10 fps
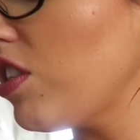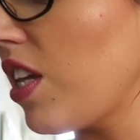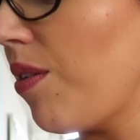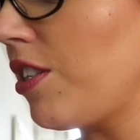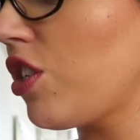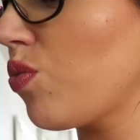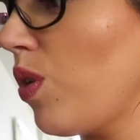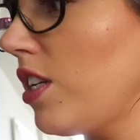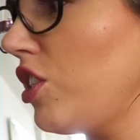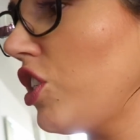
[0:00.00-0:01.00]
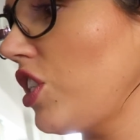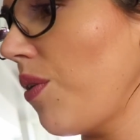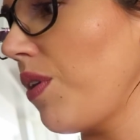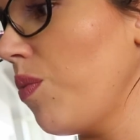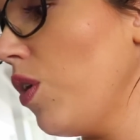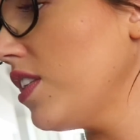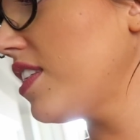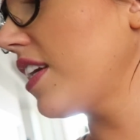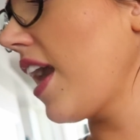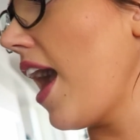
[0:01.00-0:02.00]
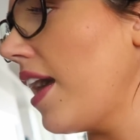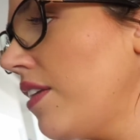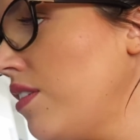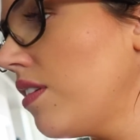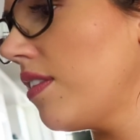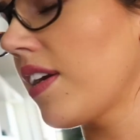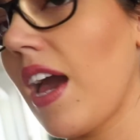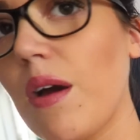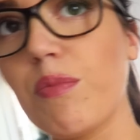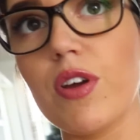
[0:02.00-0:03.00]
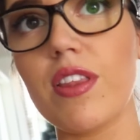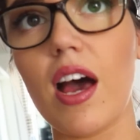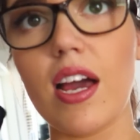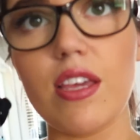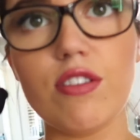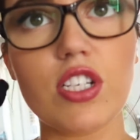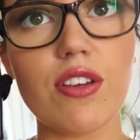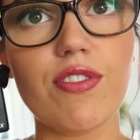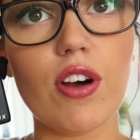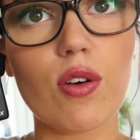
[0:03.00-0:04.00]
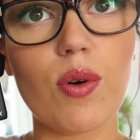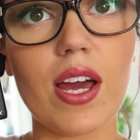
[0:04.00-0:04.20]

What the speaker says: Also, I just wanted to show you once again the camera that I usually vlog